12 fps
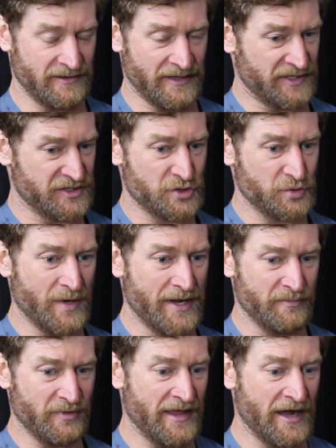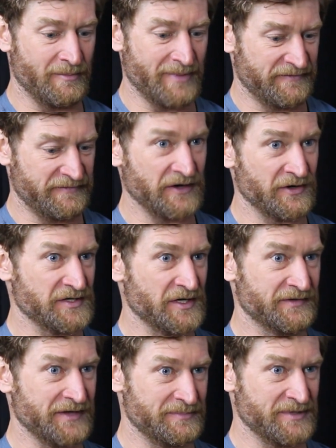like swim without my fingers all
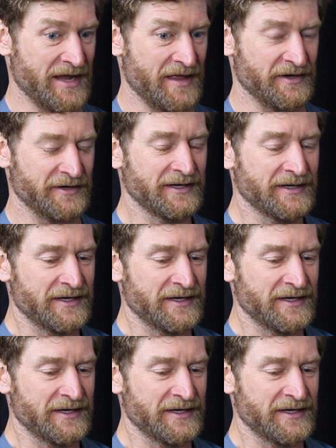taped together.